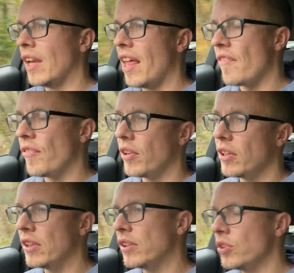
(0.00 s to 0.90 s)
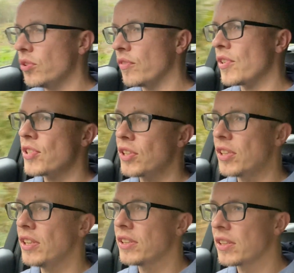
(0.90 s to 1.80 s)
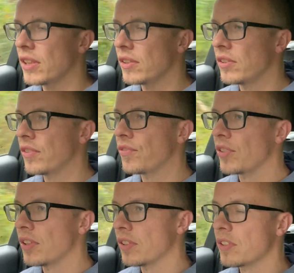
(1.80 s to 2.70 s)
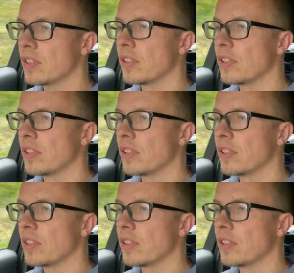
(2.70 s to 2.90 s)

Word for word: level in universities and different